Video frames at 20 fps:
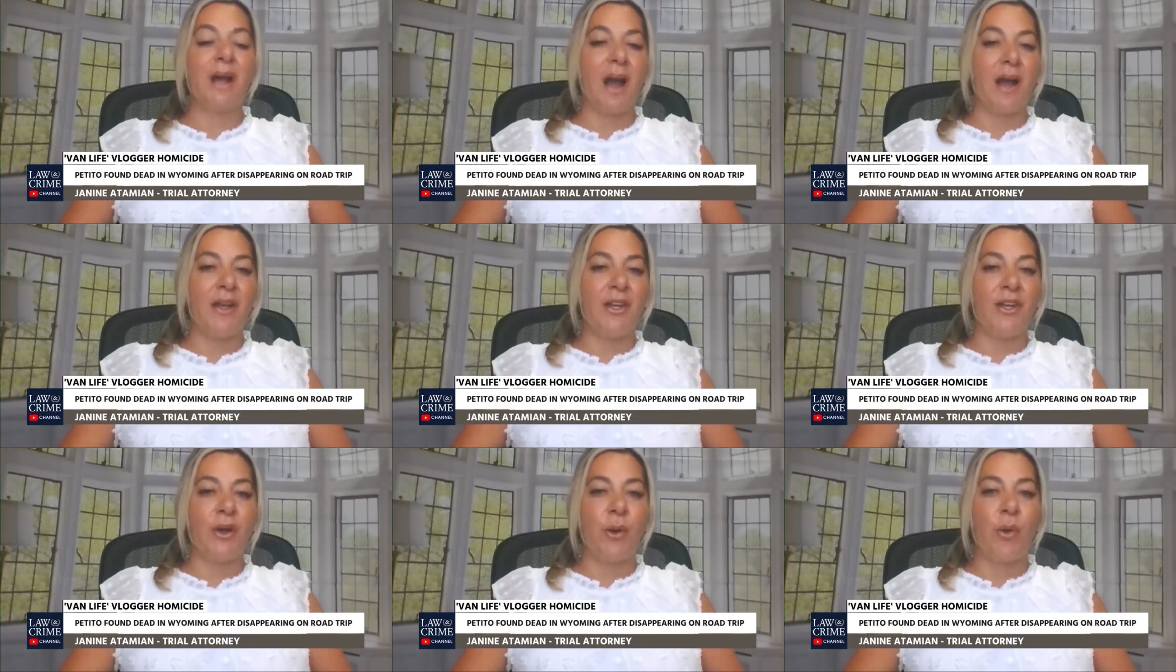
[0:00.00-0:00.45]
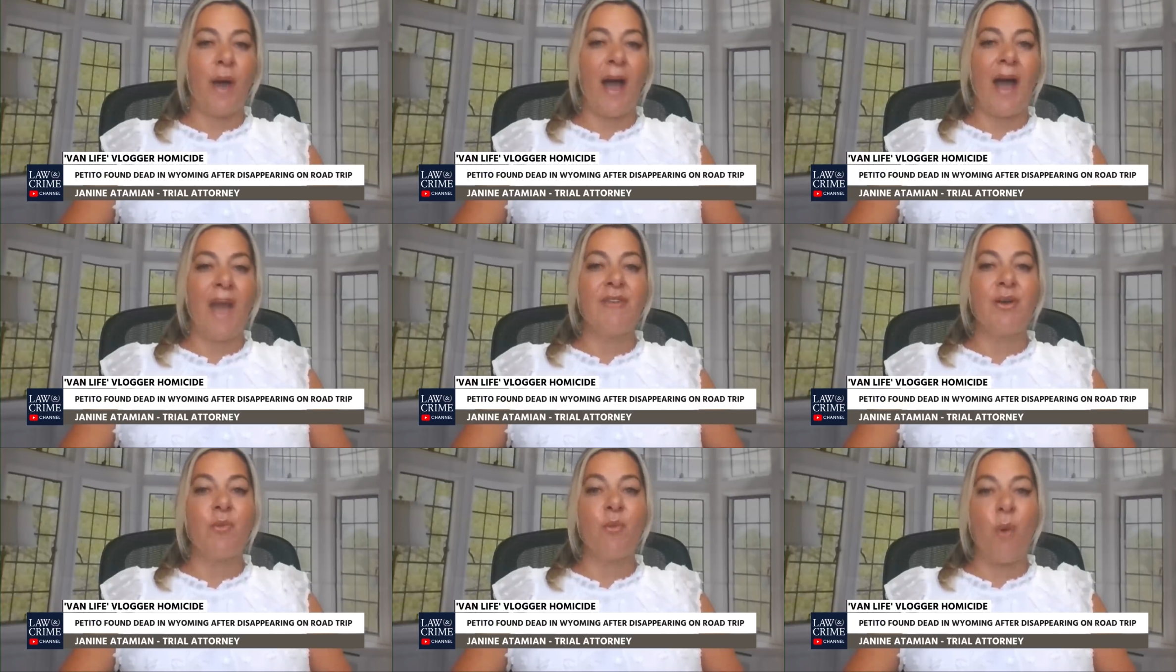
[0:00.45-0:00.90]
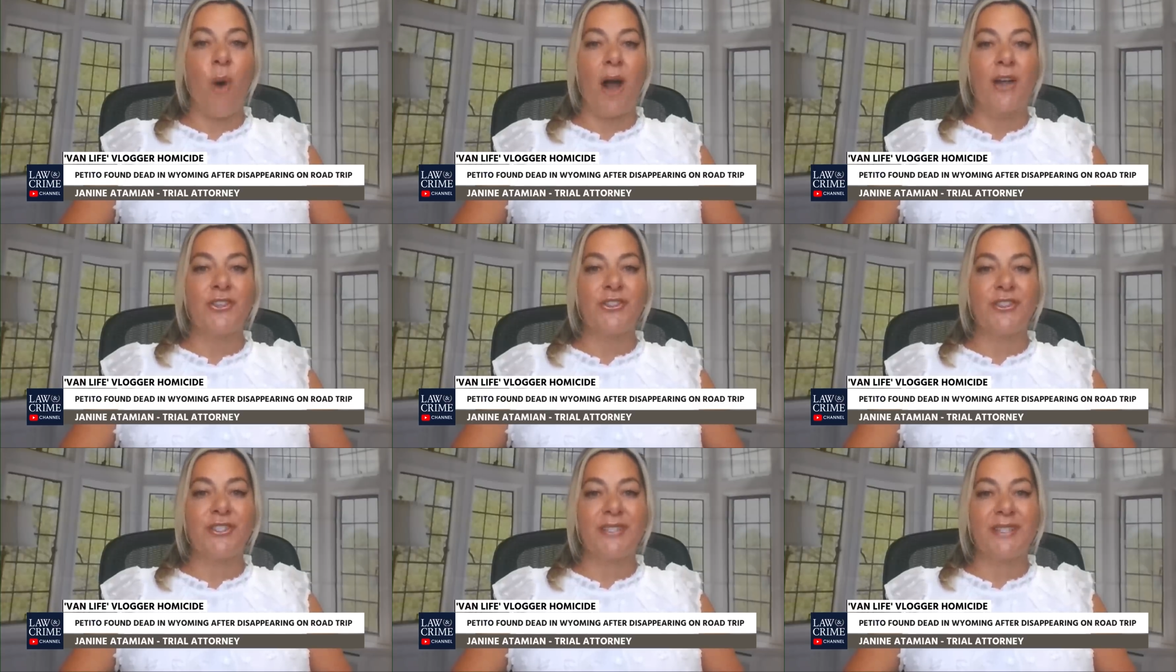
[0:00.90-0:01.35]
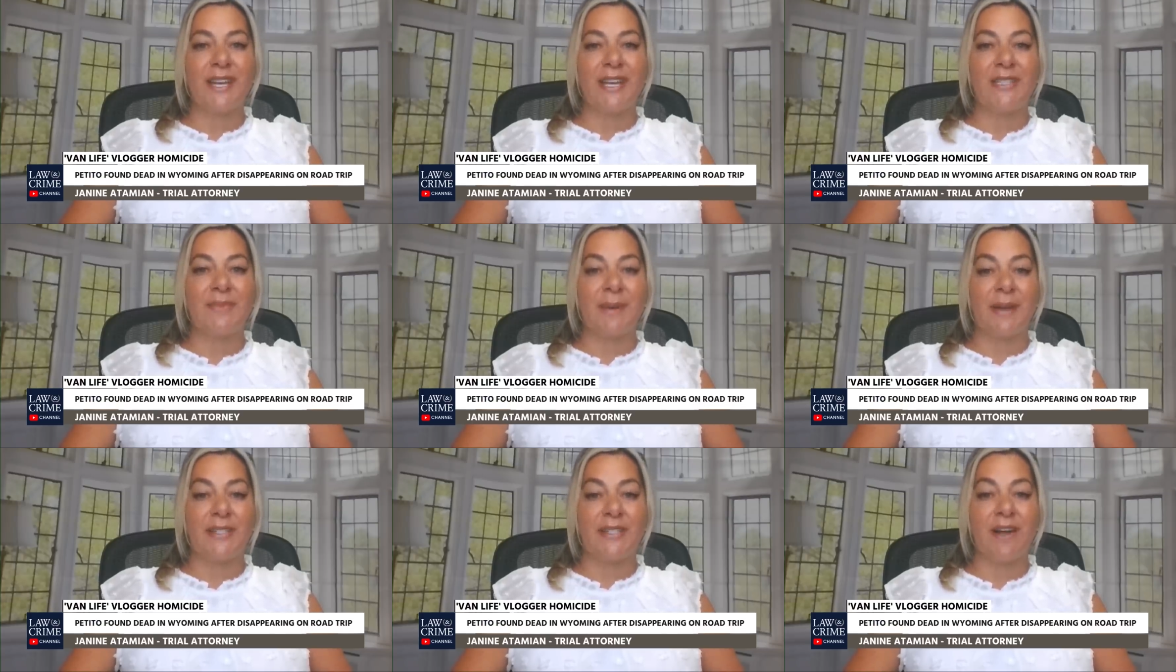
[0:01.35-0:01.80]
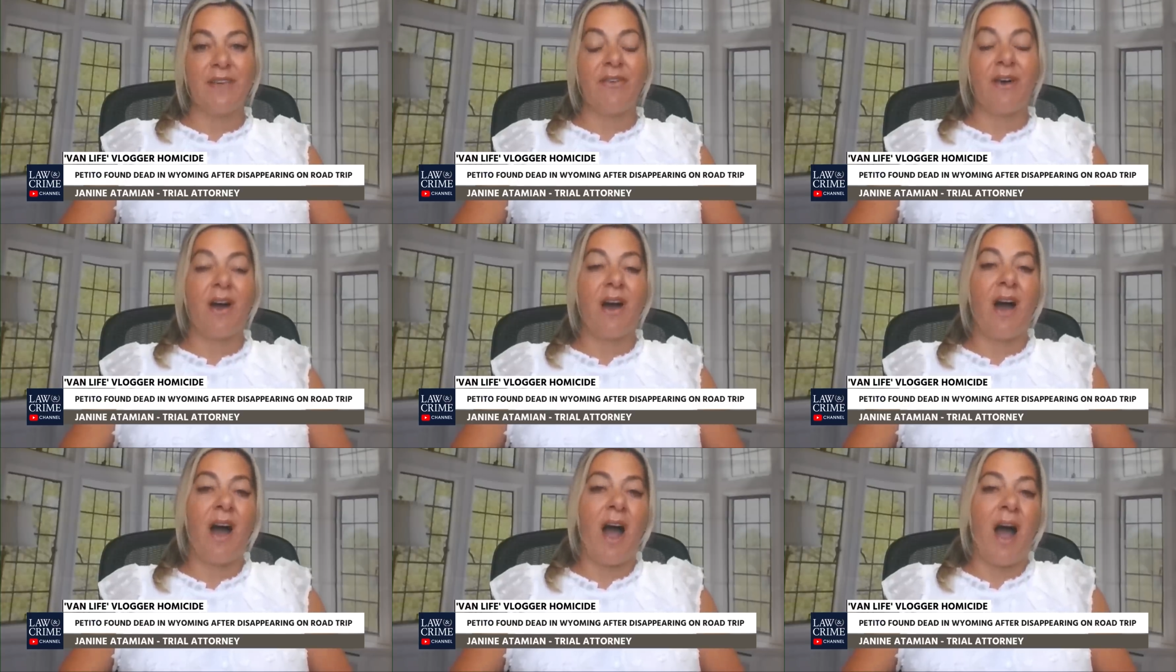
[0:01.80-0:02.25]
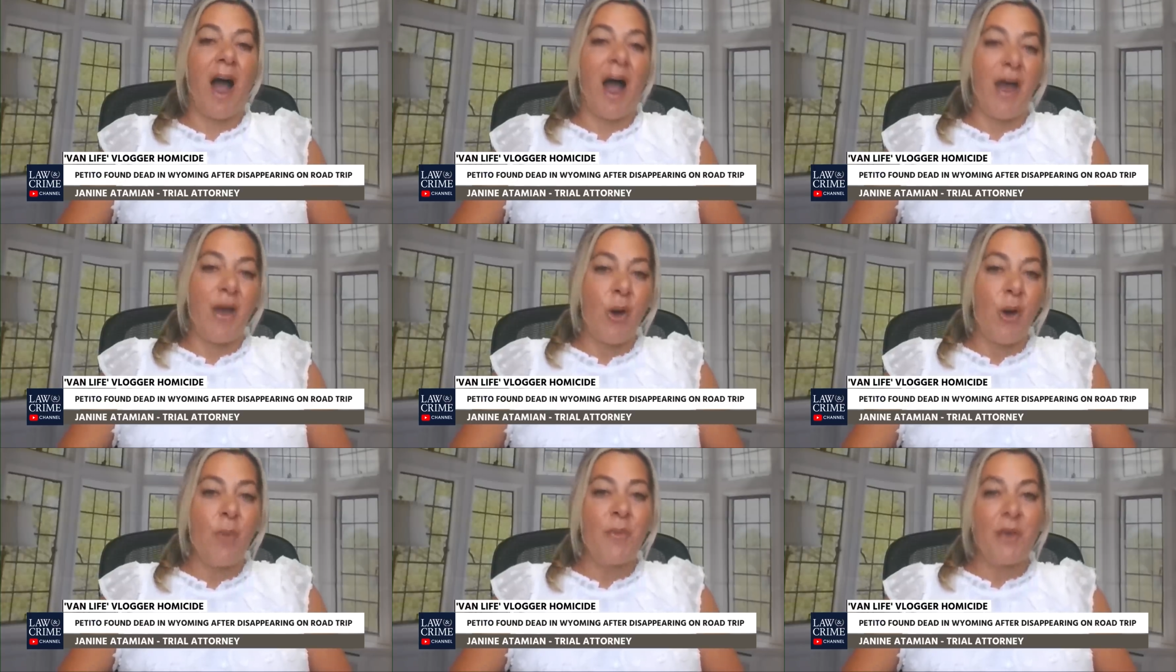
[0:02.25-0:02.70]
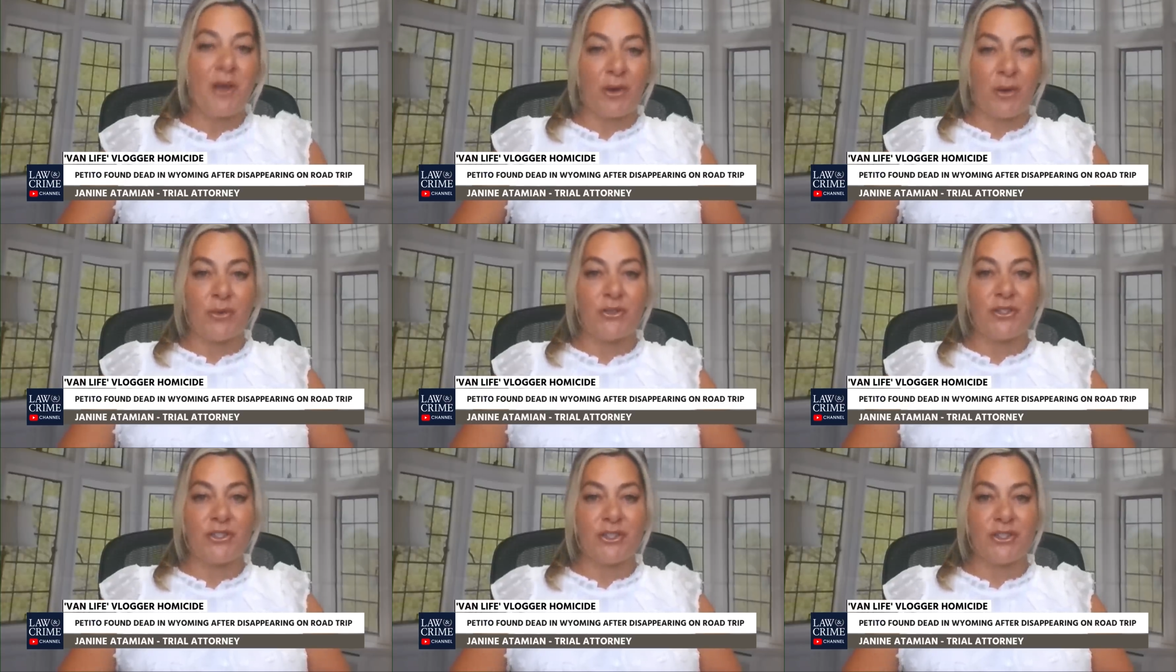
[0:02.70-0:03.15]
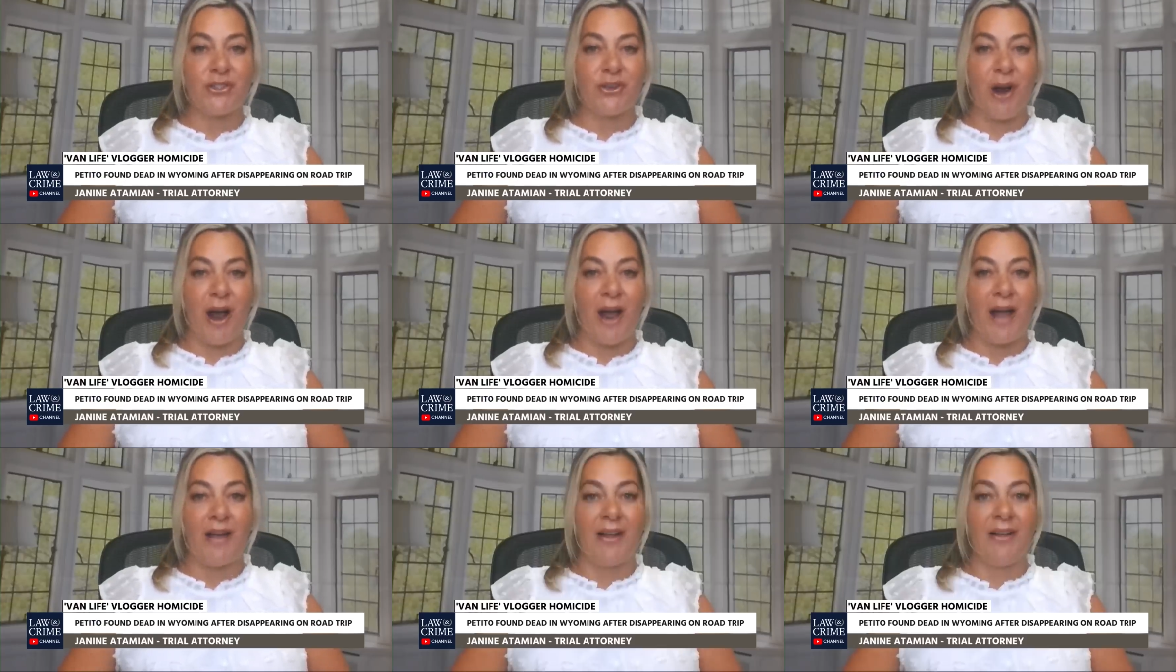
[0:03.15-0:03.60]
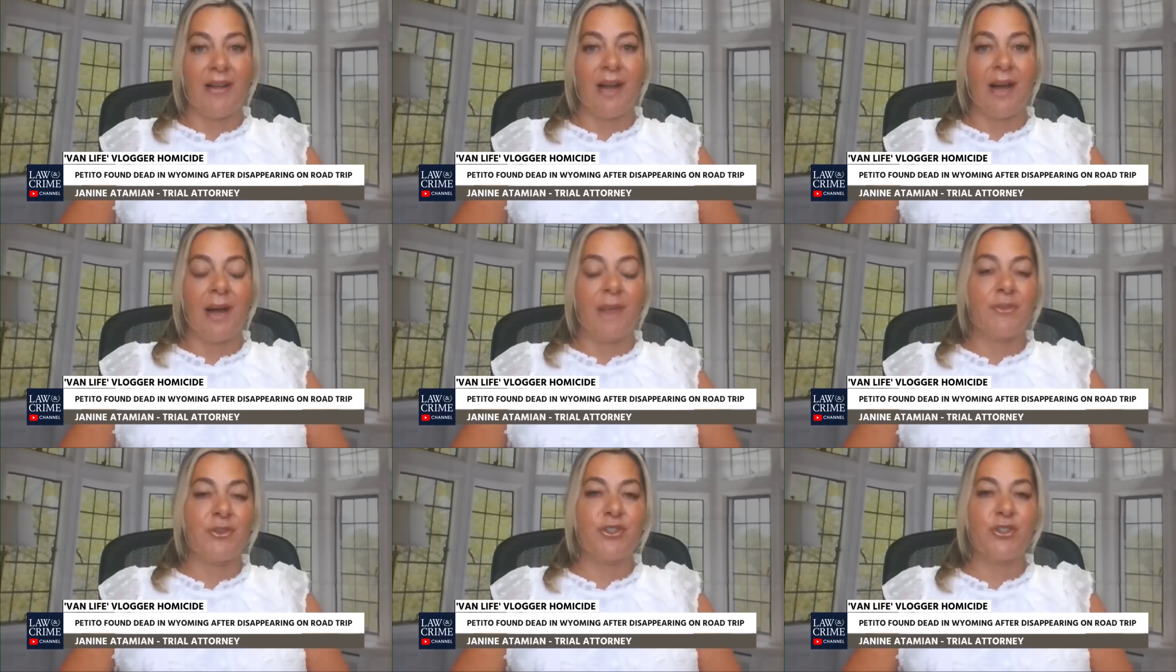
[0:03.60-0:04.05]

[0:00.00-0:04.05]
But you know, having watched this case myself, I hope it goes to trial.